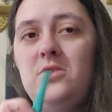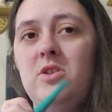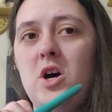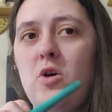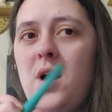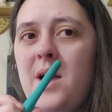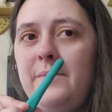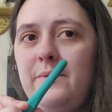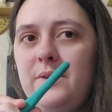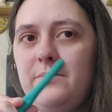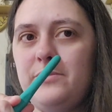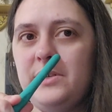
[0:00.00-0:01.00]
Don't ask me
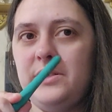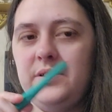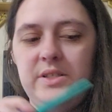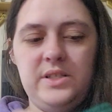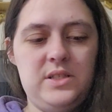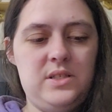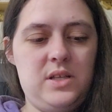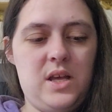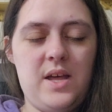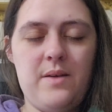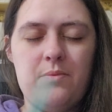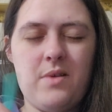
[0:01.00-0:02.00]
what brand this is.
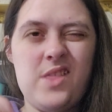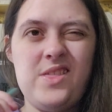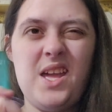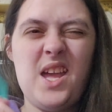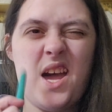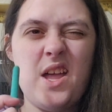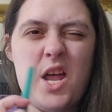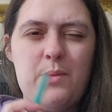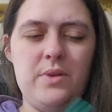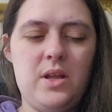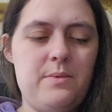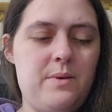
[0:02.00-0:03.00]
I think I gotta
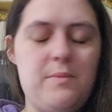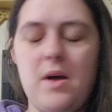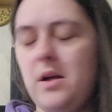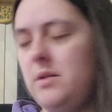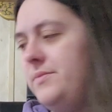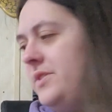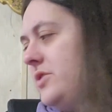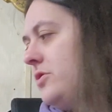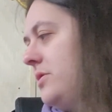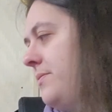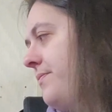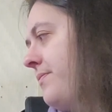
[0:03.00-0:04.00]
have it like I'm not 100% sure.